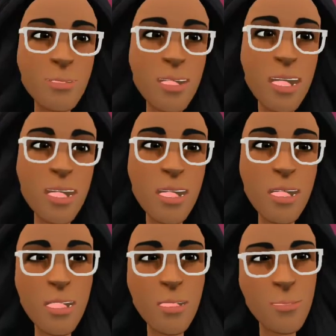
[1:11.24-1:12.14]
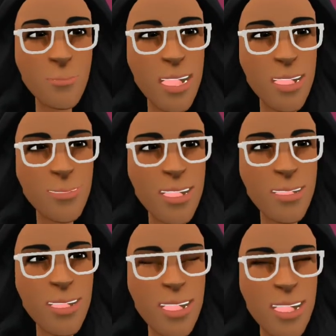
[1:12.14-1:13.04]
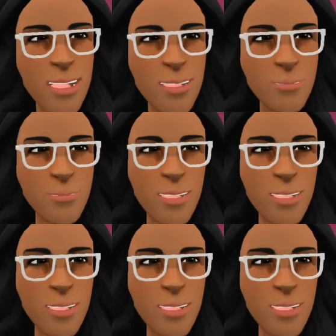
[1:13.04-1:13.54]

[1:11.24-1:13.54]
The redundancy principle states